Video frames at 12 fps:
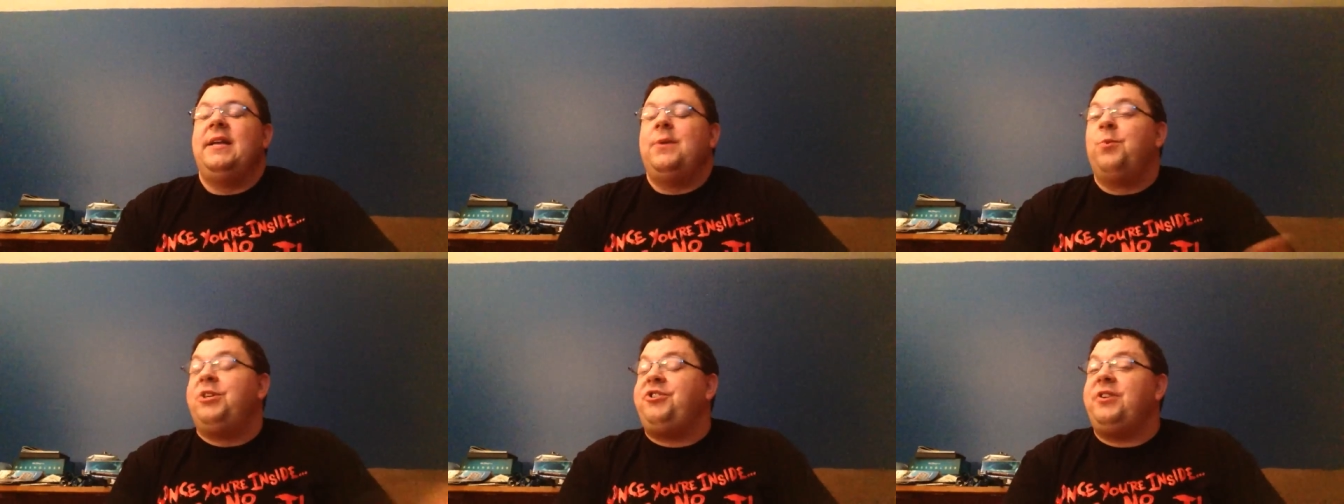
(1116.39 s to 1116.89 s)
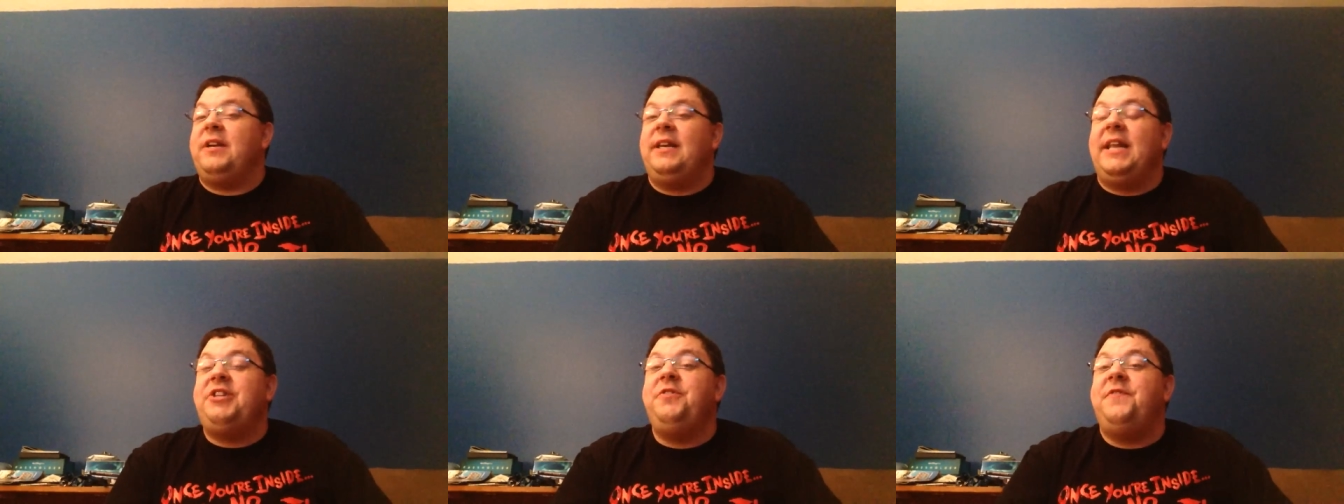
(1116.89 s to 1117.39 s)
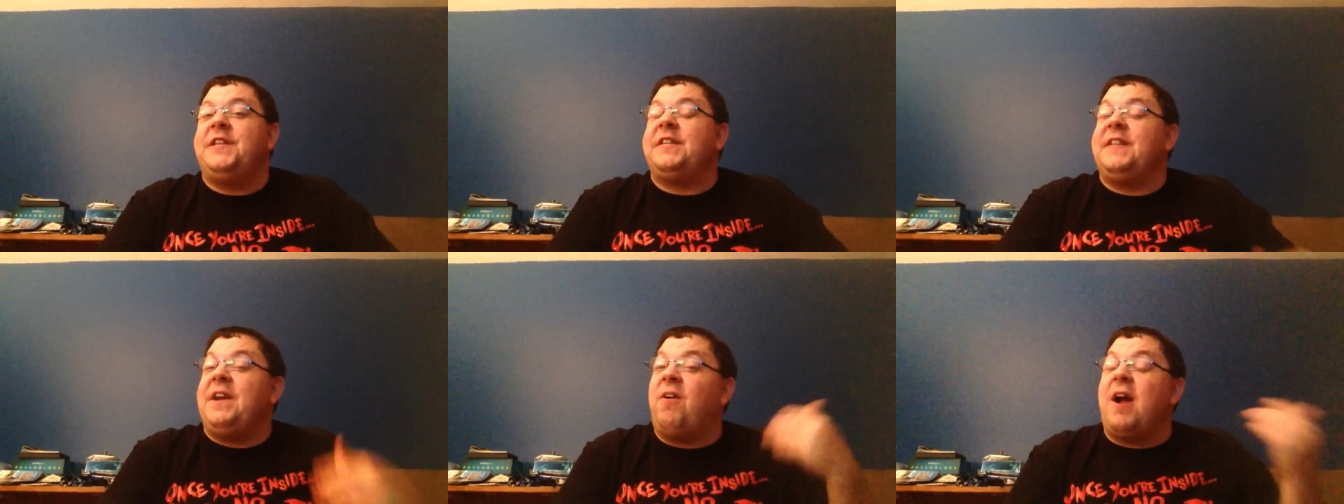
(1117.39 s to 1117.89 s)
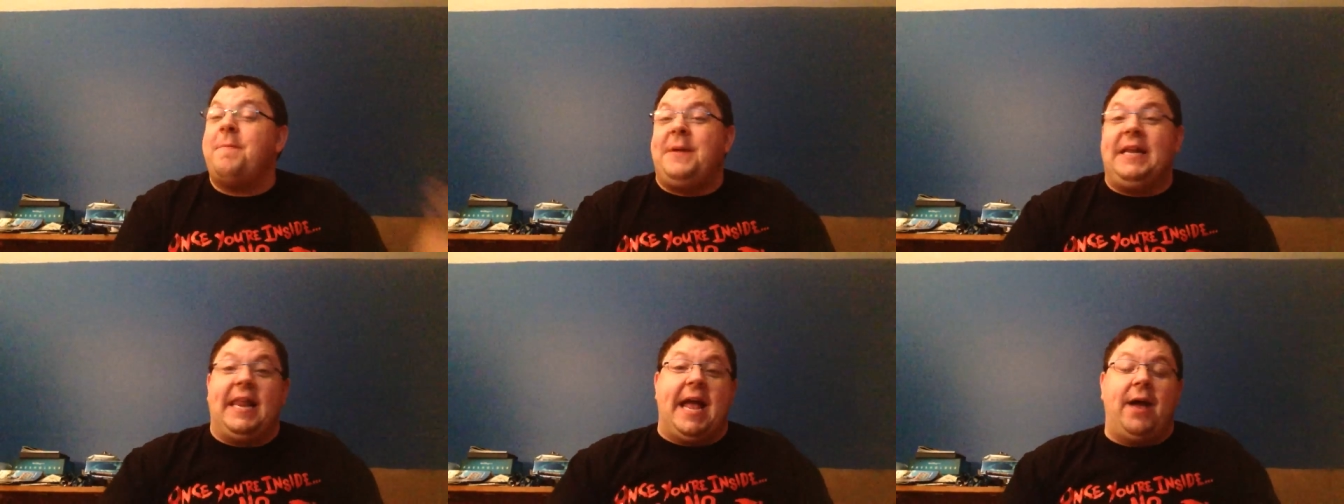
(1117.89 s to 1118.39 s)
which lets you visit the
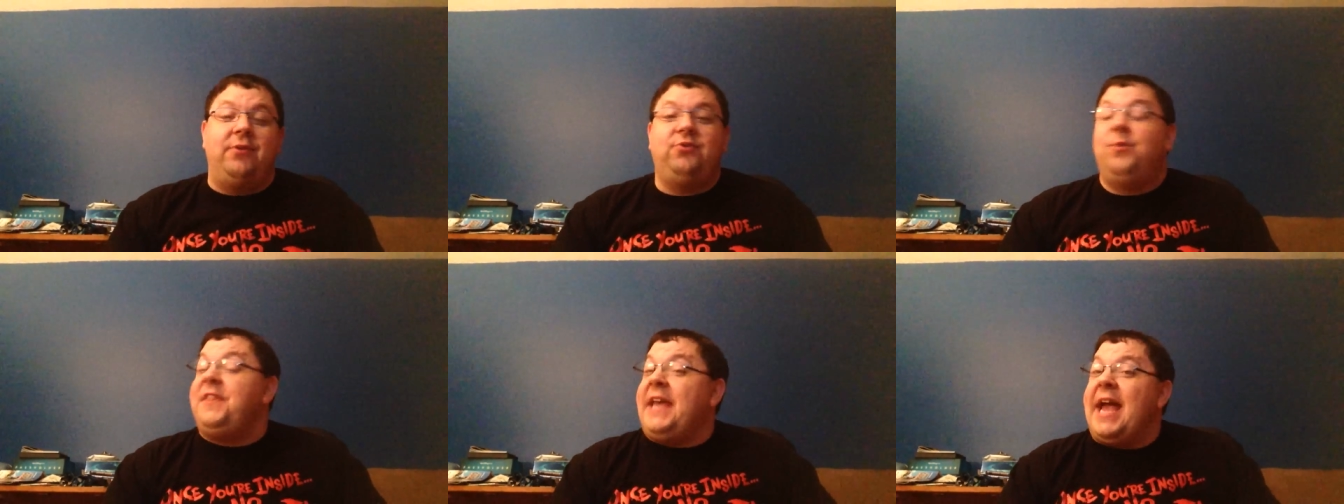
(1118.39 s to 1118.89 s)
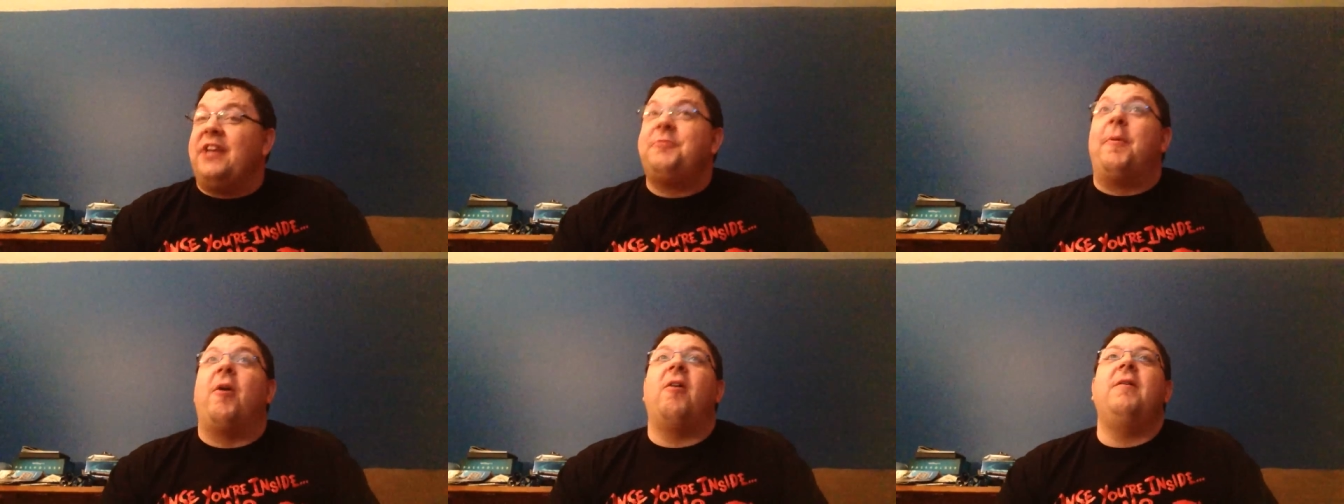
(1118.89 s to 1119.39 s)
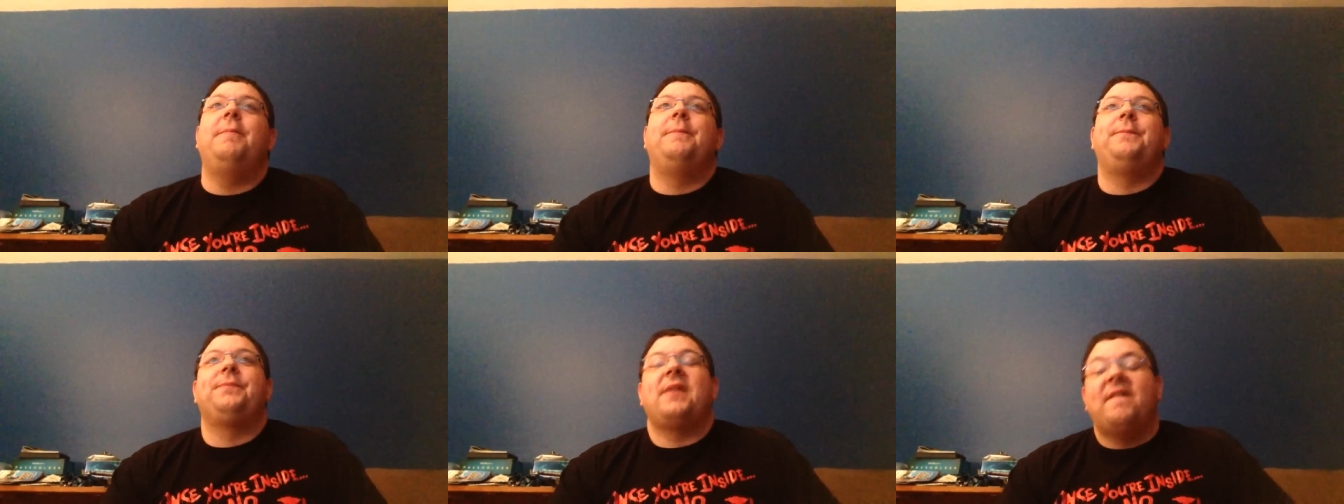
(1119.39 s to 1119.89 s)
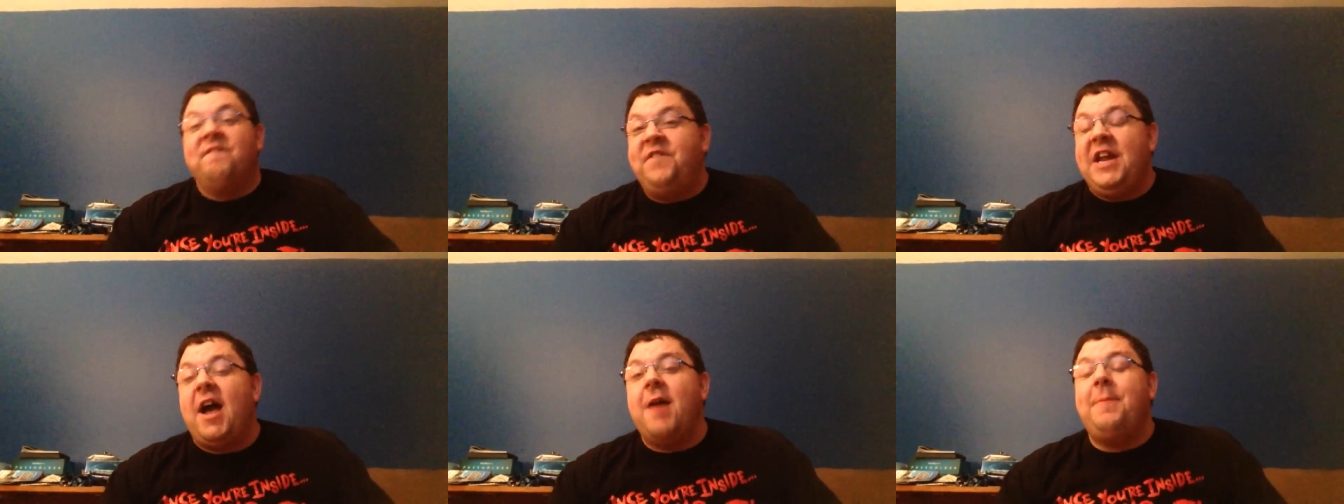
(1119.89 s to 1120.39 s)
RIP lounge with a cash bar,
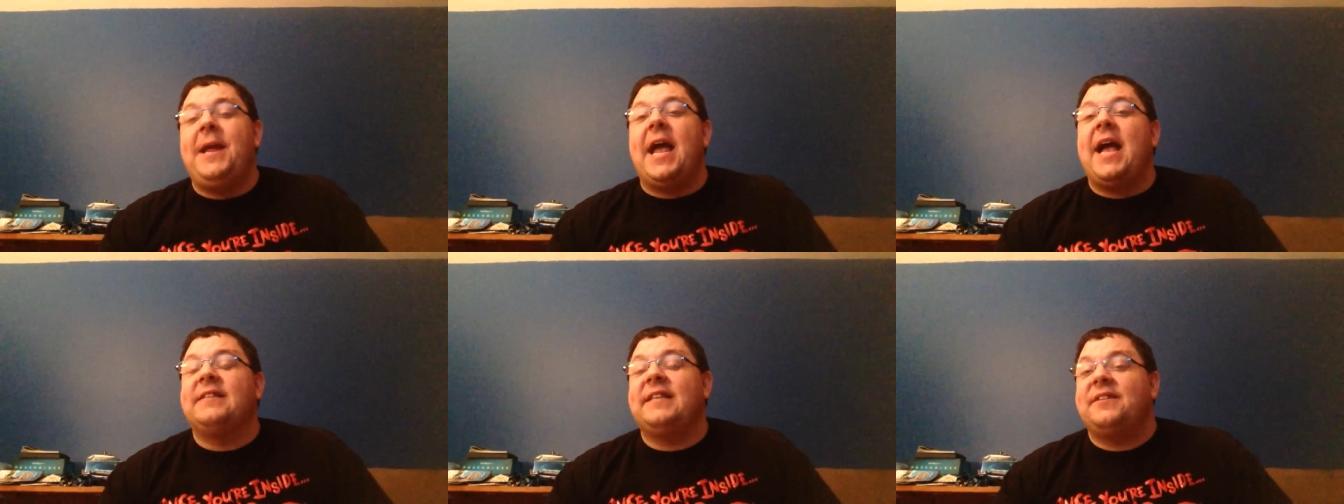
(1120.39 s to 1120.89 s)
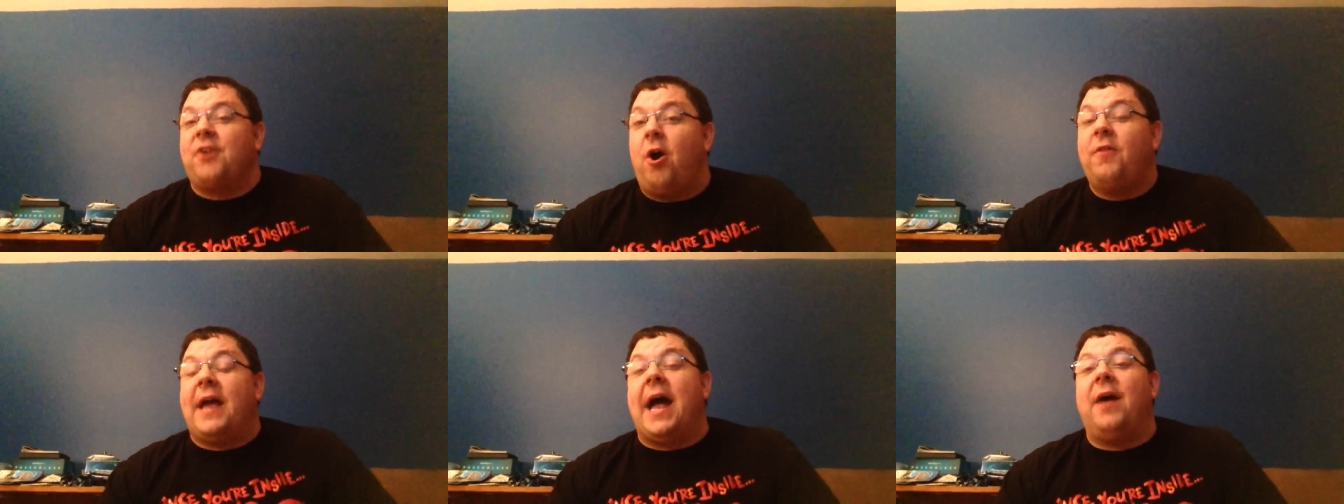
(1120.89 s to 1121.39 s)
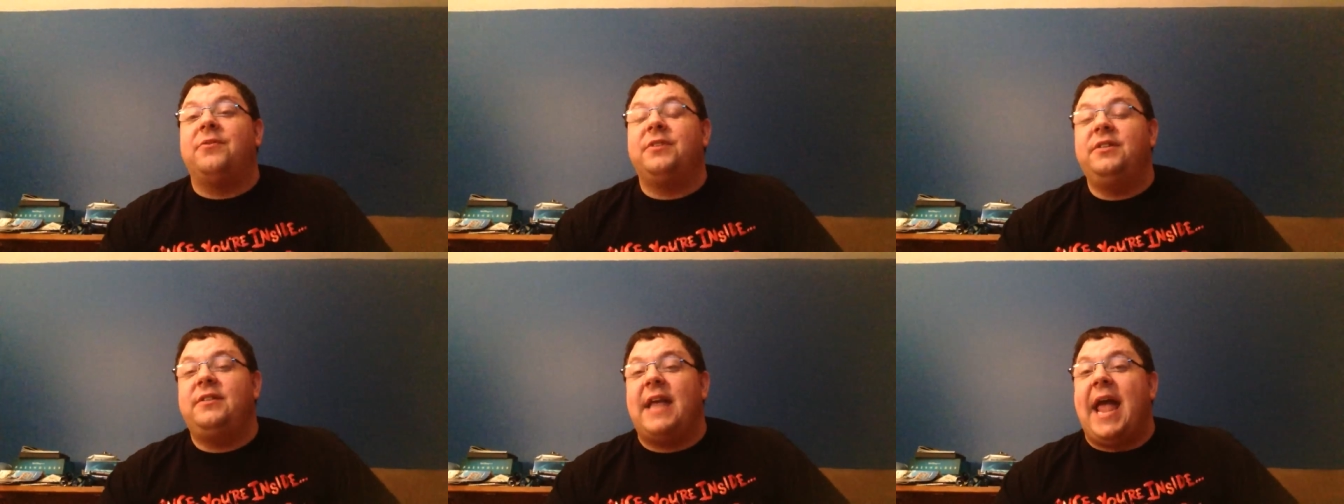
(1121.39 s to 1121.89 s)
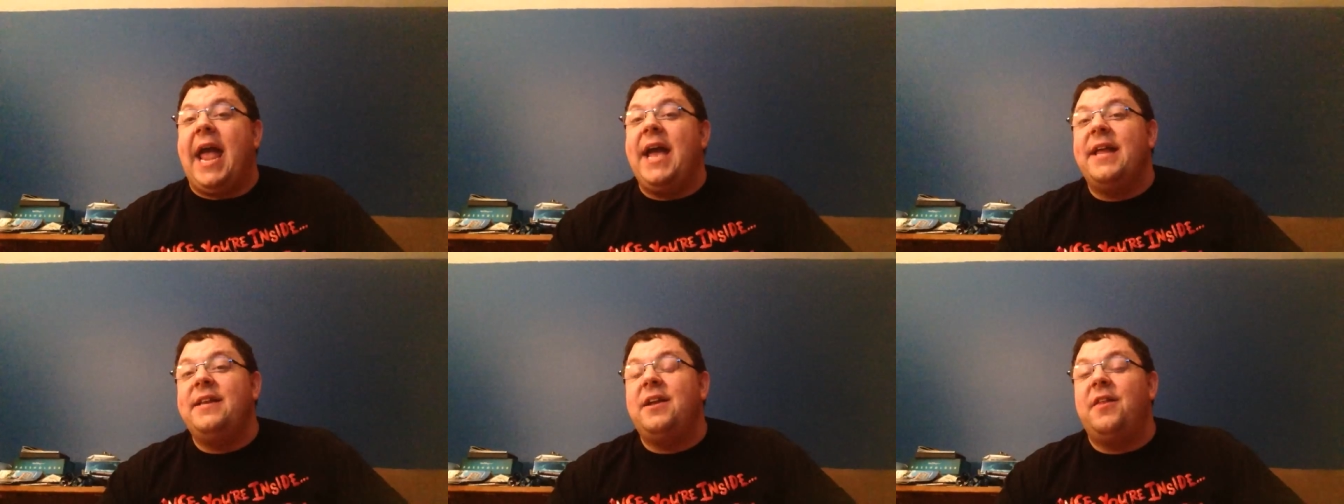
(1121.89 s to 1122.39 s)
VIP access to all the houses
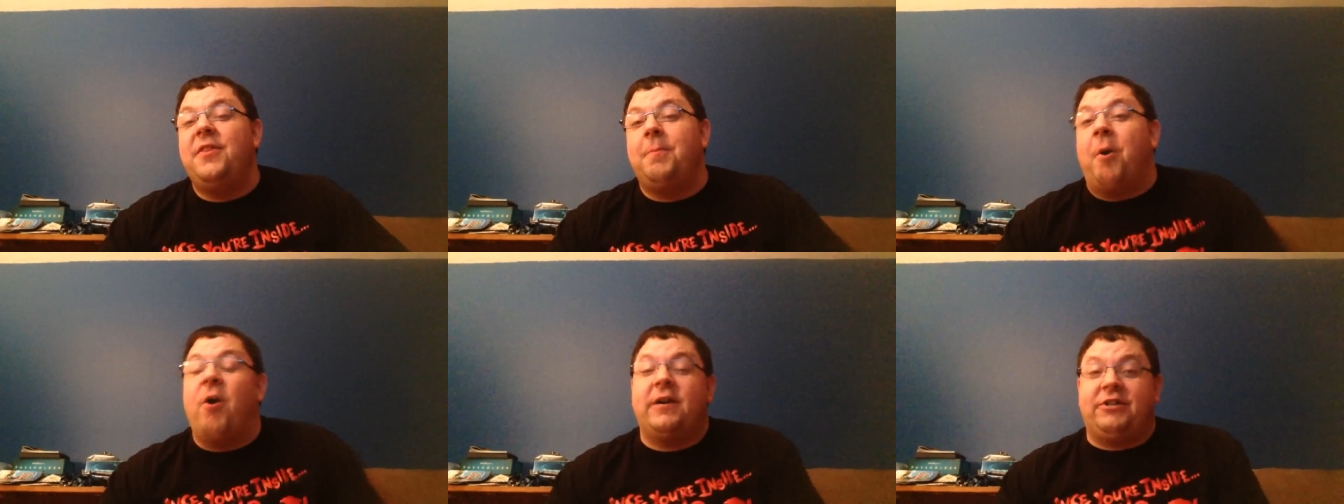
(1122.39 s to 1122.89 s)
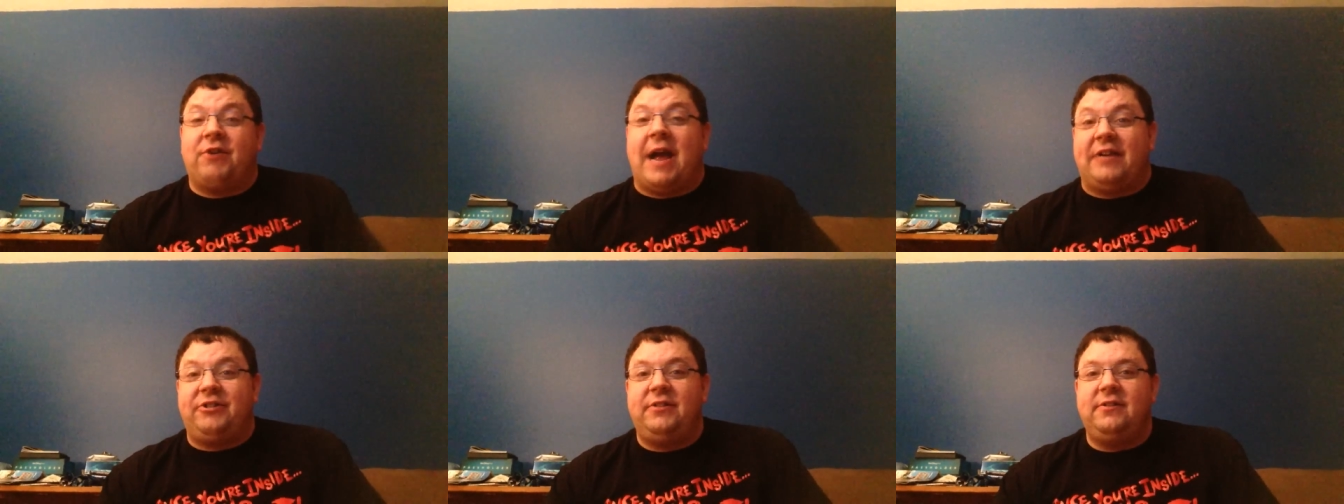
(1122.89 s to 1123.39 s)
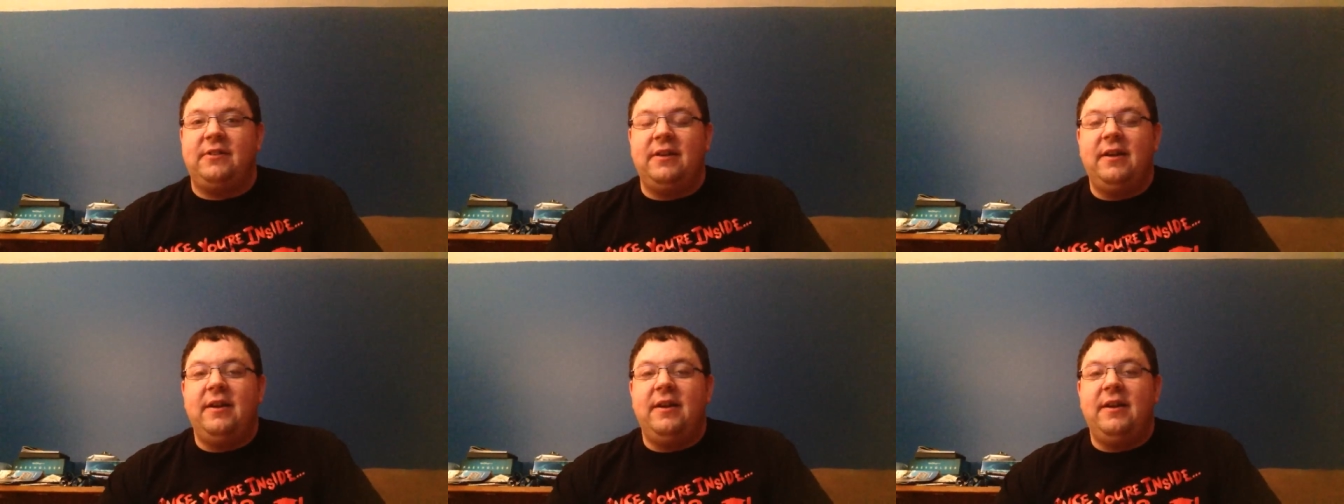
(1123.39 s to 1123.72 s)
and the park attractions.